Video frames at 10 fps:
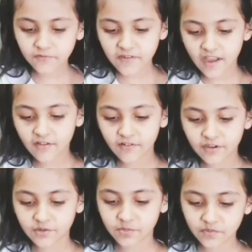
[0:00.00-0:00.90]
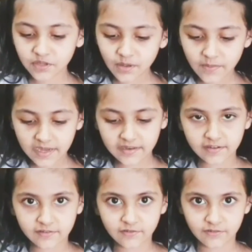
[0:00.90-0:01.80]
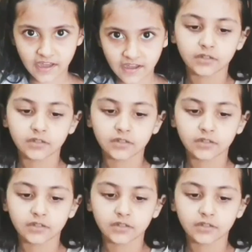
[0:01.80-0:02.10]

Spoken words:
we are going to put the baking soda.